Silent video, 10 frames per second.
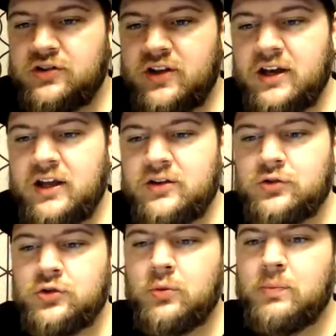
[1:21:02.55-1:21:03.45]
areas,
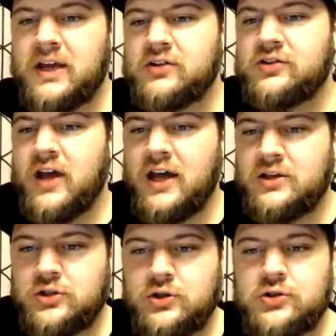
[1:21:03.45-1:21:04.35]
there's no big
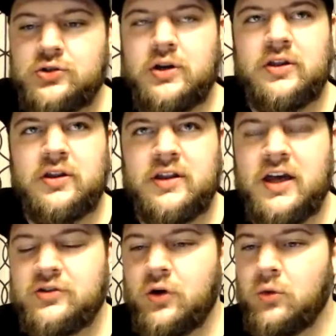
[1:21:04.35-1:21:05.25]
statues or anything like that.
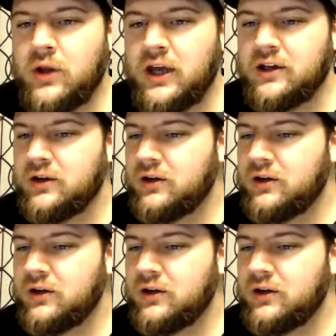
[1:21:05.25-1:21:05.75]
It's all like